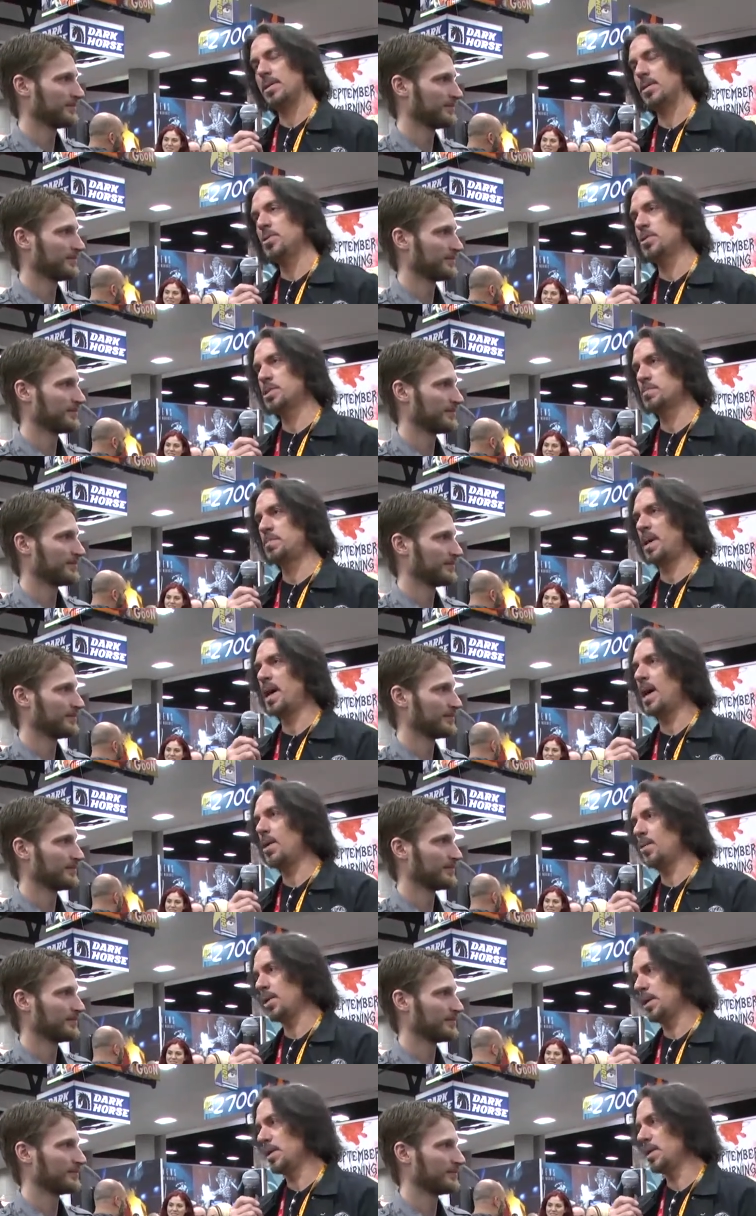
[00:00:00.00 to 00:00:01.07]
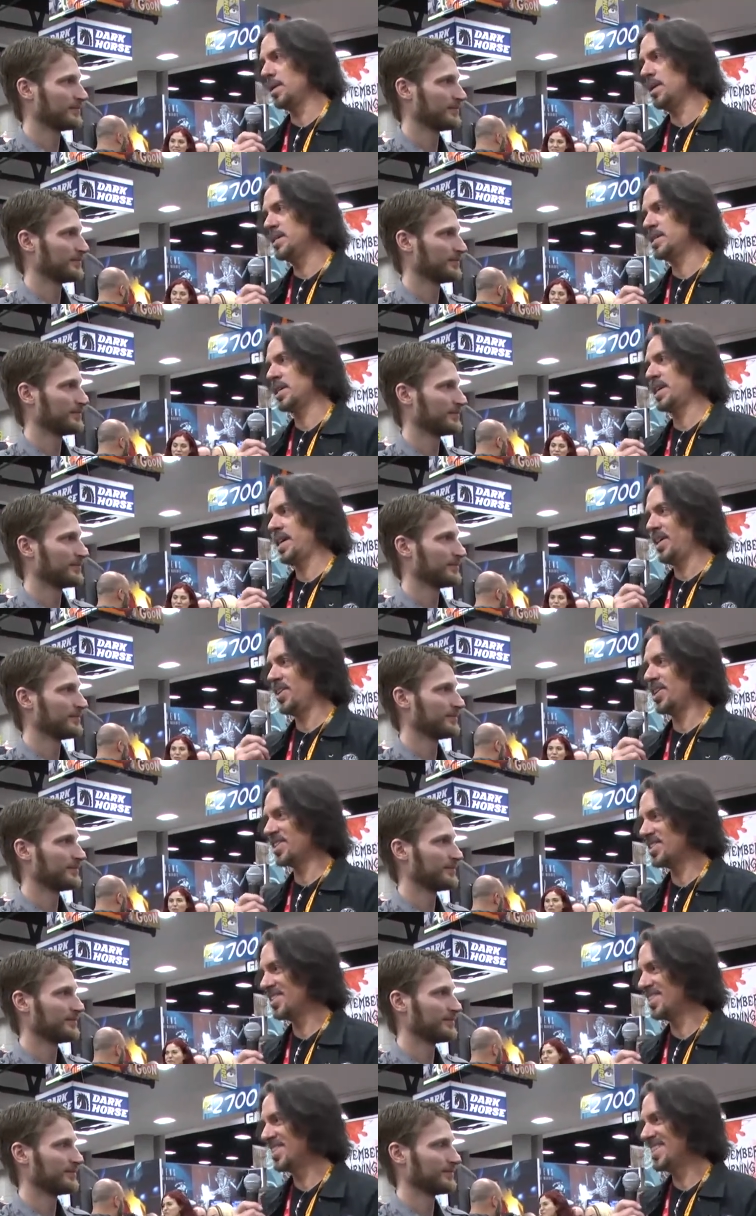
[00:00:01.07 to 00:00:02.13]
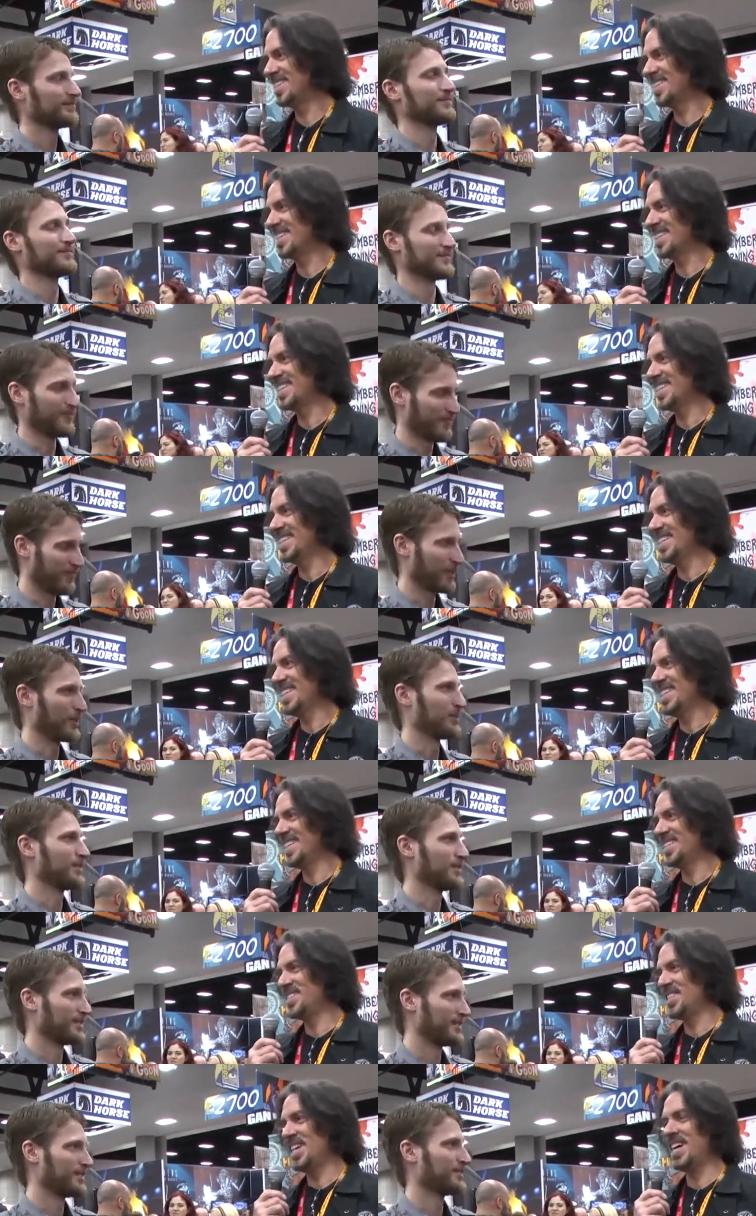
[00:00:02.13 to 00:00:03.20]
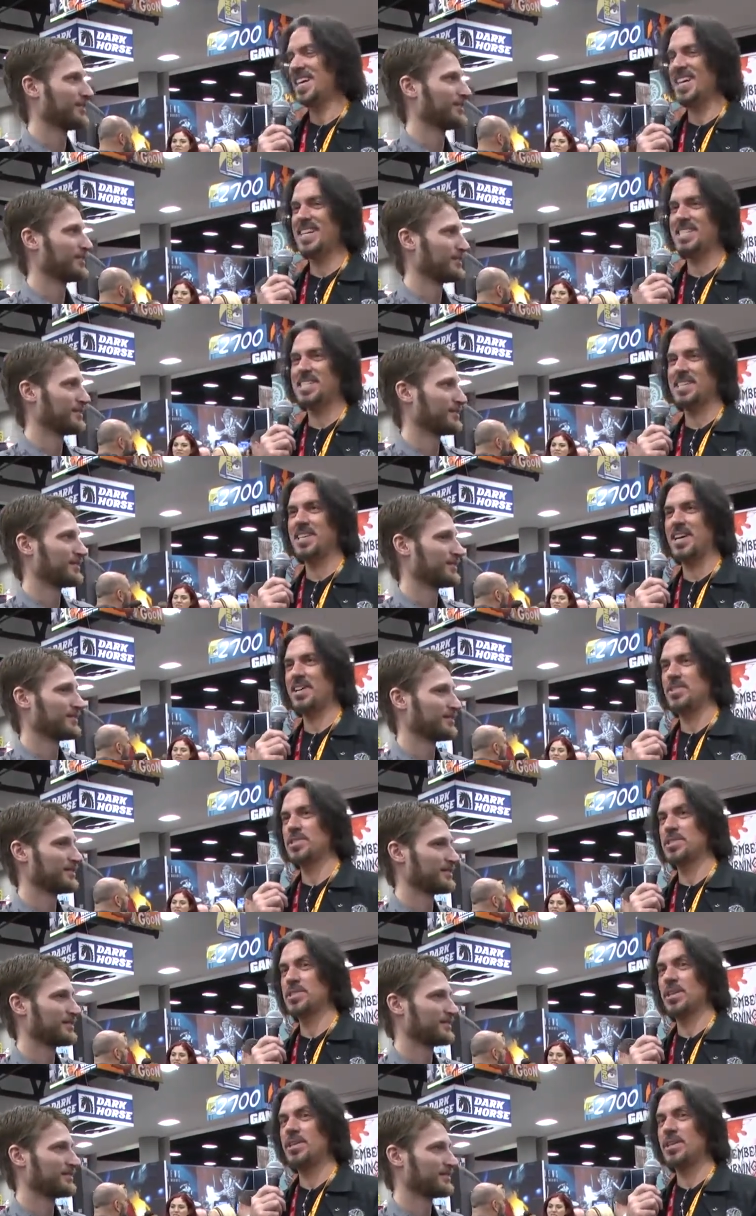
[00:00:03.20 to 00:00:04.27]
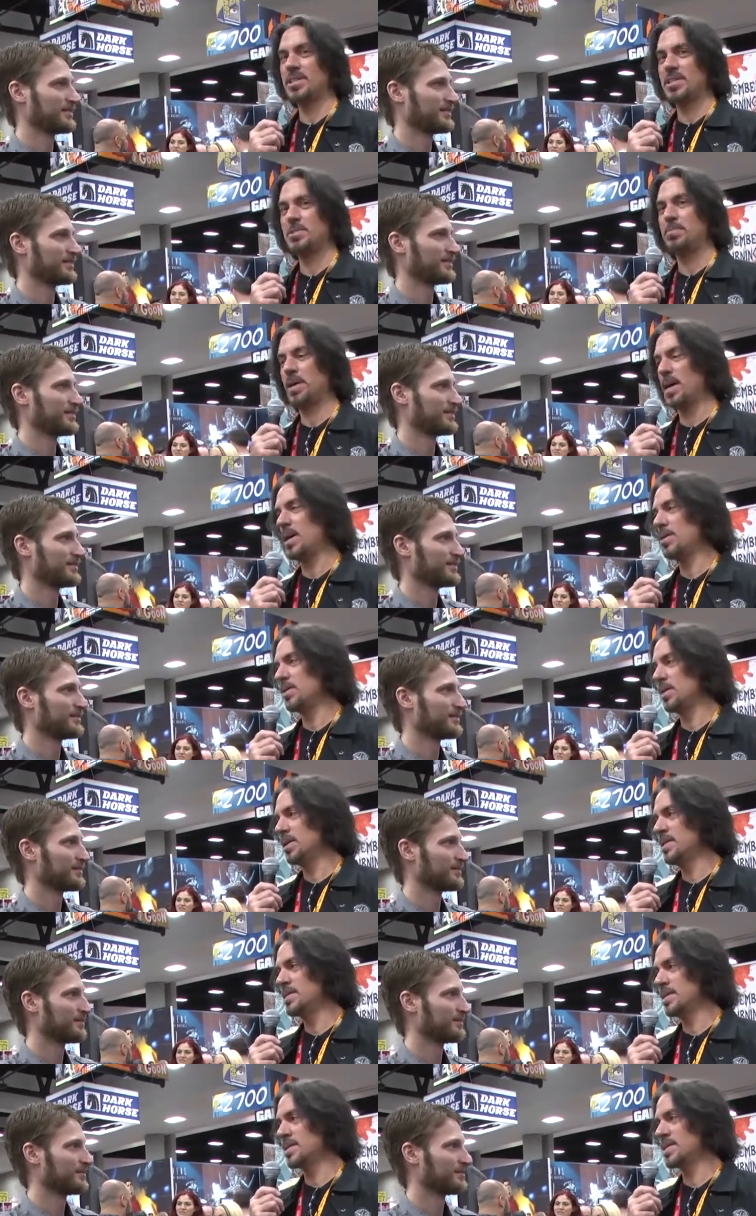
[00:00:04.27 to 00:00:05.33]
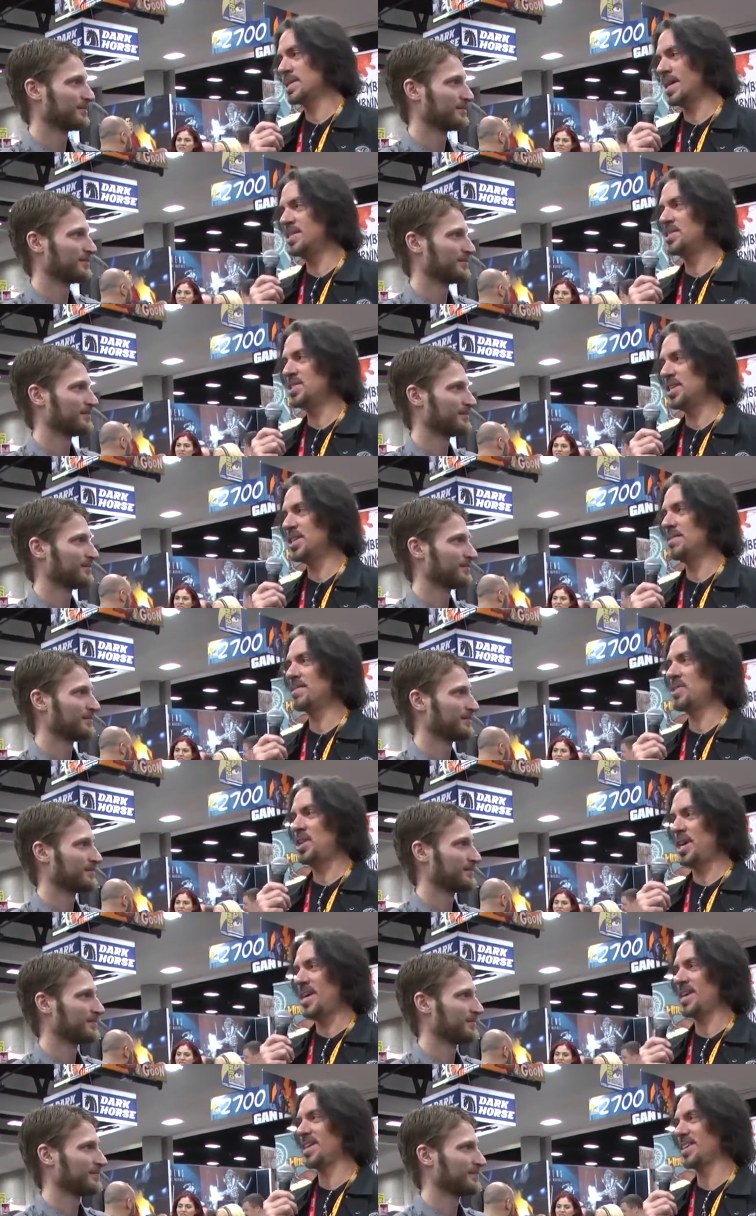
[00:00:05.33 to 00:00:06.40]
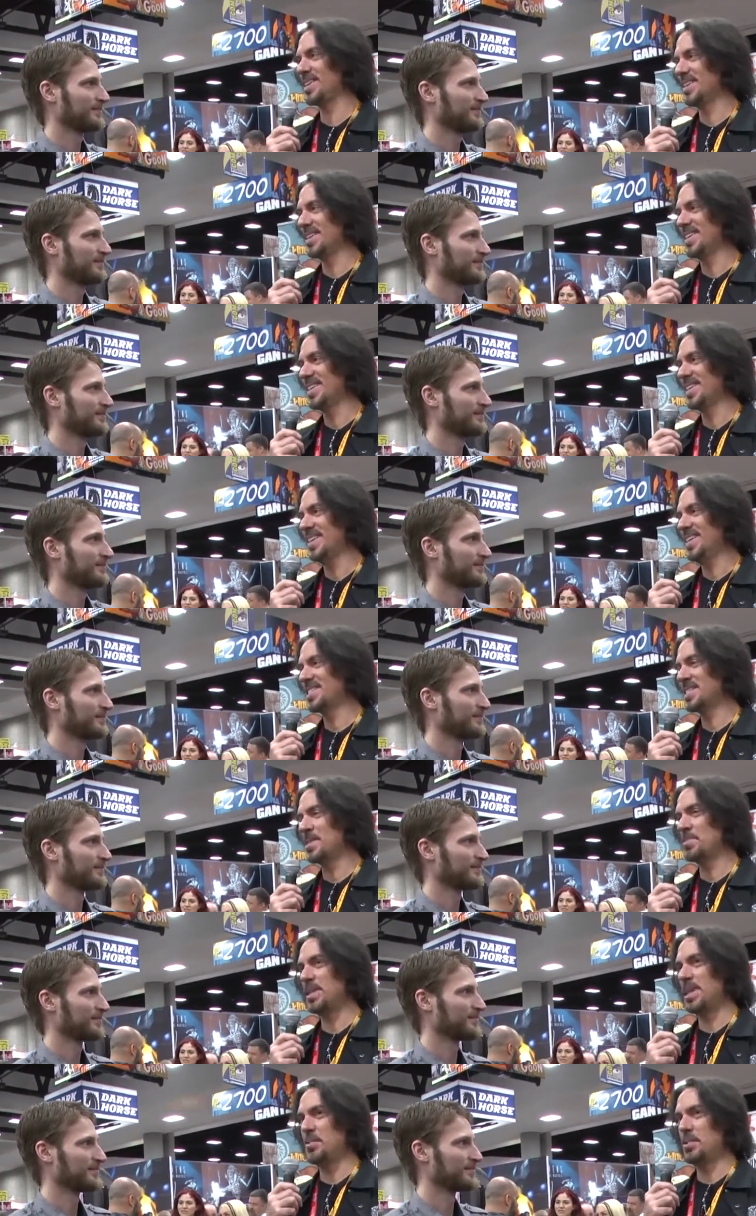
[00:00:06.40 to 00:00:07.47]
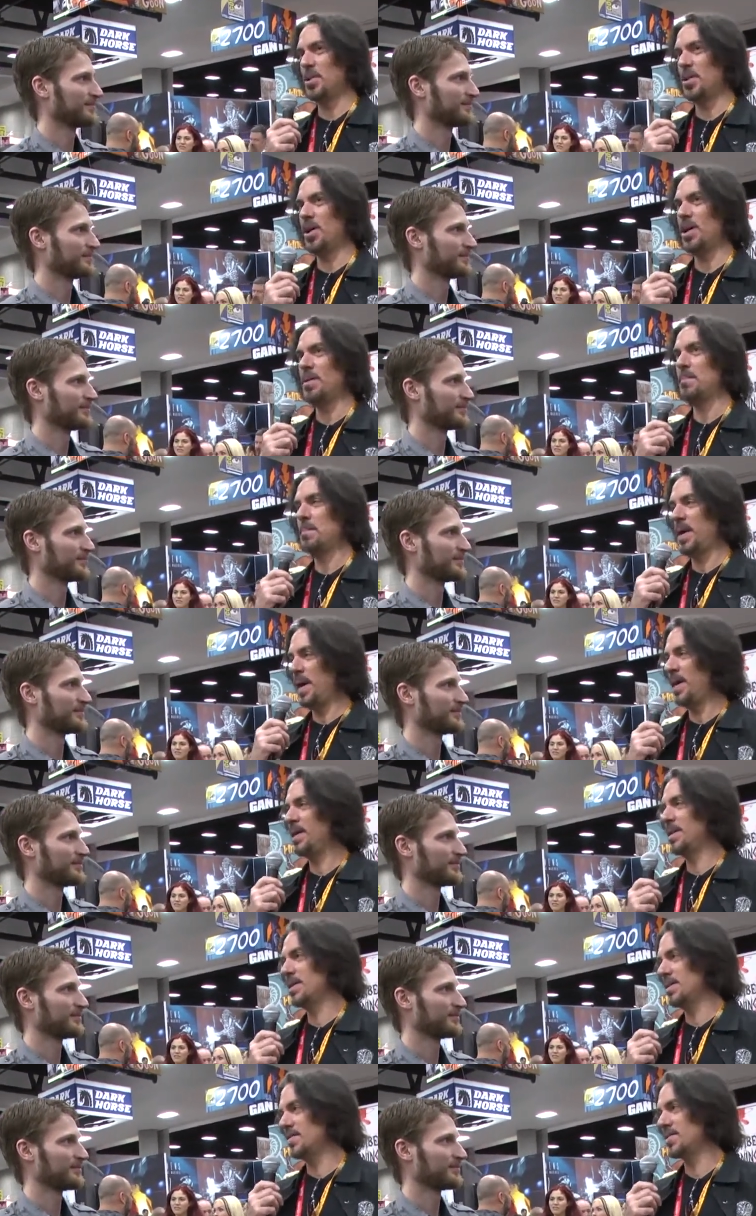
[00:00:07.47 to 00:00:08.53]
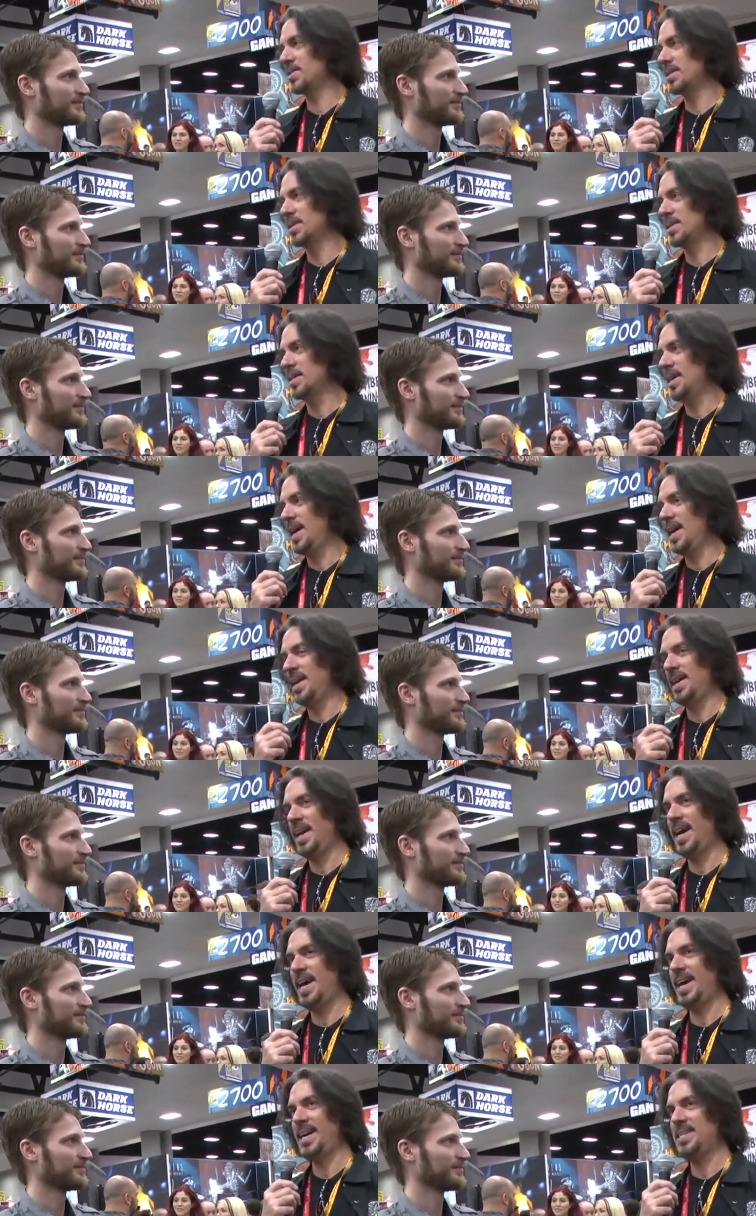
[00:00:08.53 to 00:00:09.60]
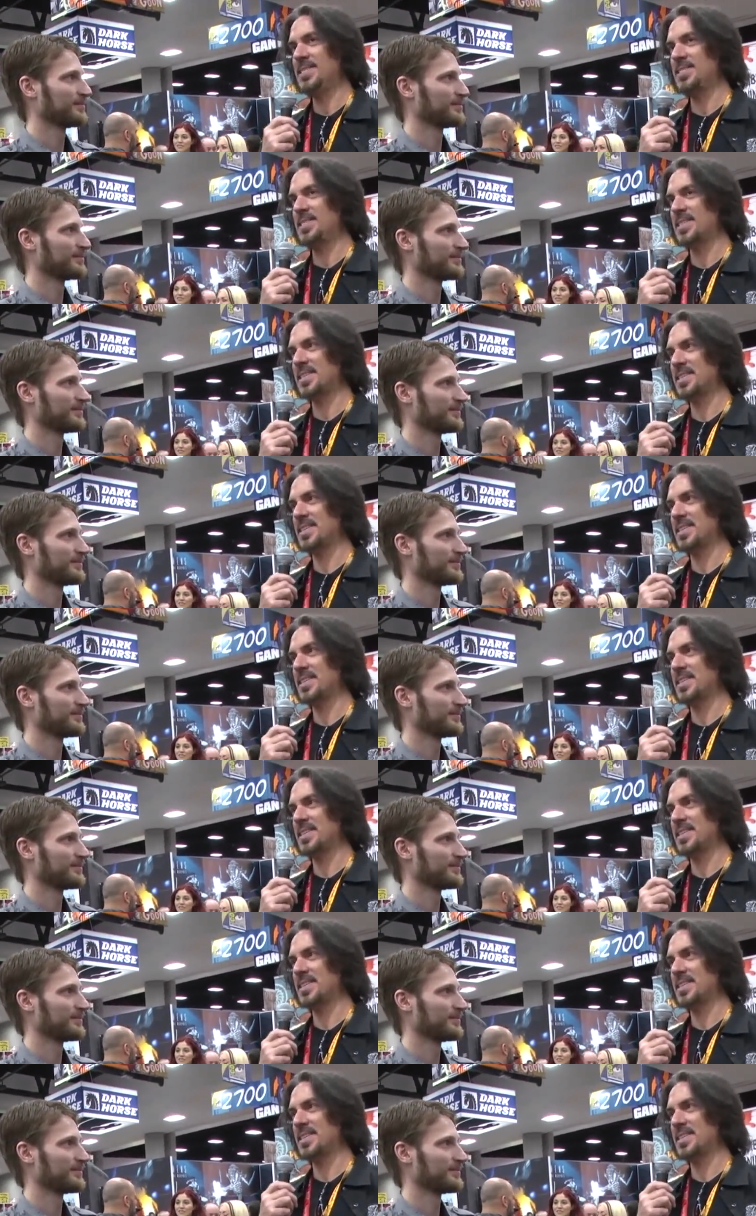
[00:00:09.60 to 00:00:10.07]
Speaker 1: whose power is a character. Yeah, Jackie Estacado's darkness power is a sentient thing. It's something that we're all made of, and it has